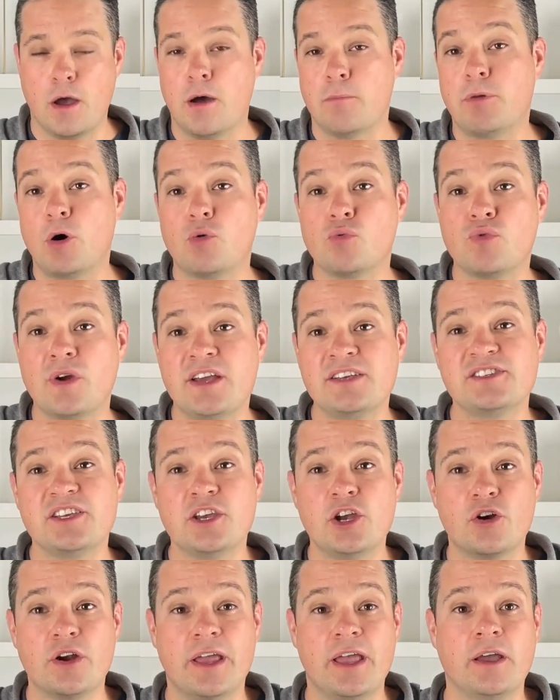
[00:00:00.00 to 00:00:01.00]
but raising
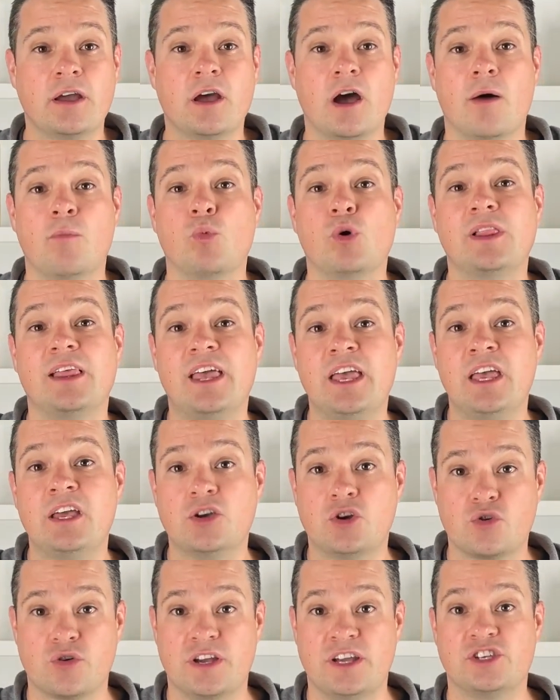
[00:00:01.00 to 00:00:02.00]
your income will
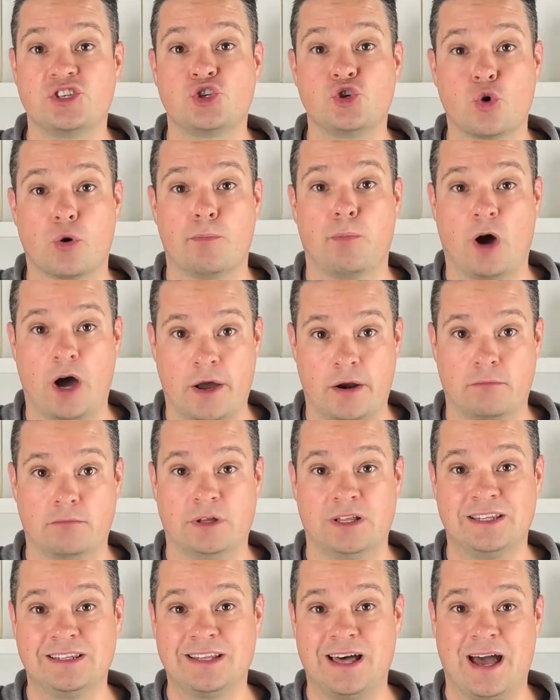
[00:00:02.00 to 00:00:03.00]
increase your
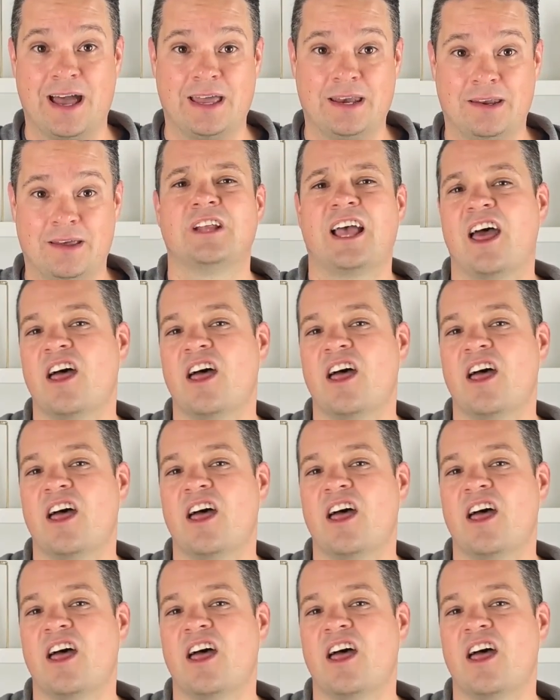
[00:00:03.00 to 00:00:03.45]
bottom line.